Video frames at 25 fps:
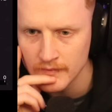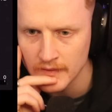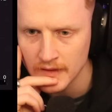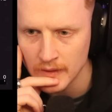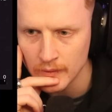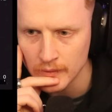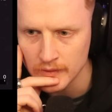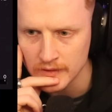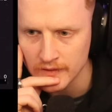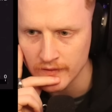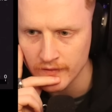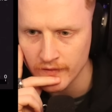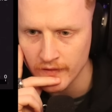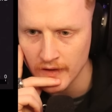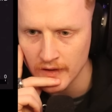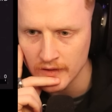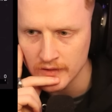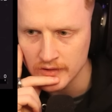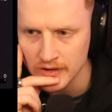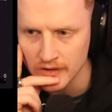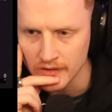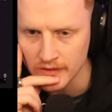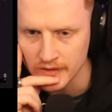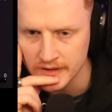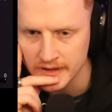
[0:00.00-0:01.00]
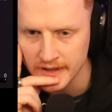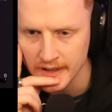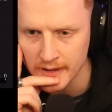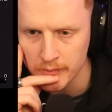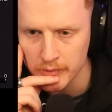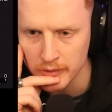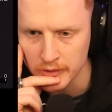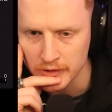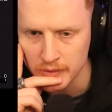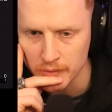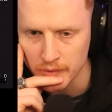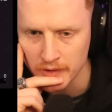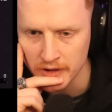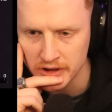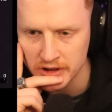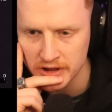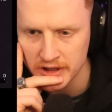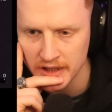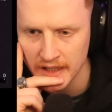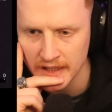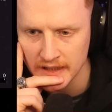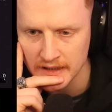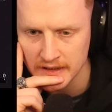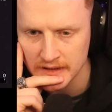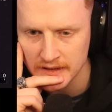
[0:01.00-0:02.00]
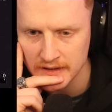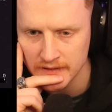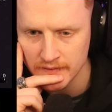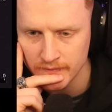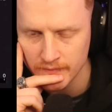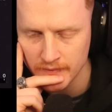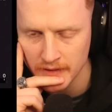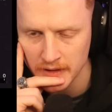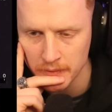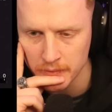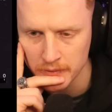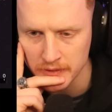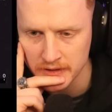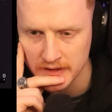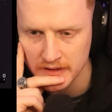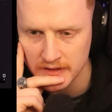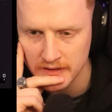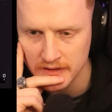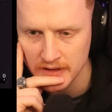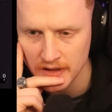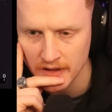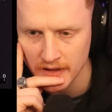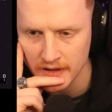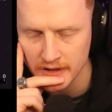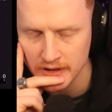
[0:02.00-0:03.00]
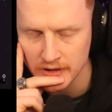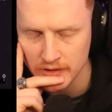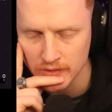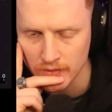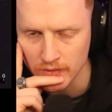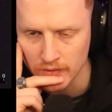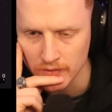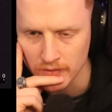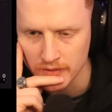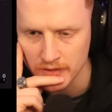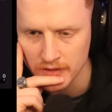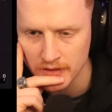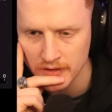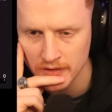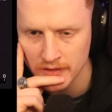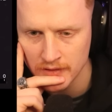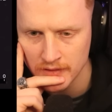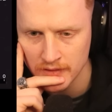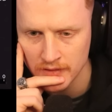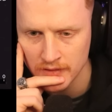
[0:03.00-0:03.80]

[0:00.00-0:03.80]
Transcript: There was a photo stapled to her chest. It was titled,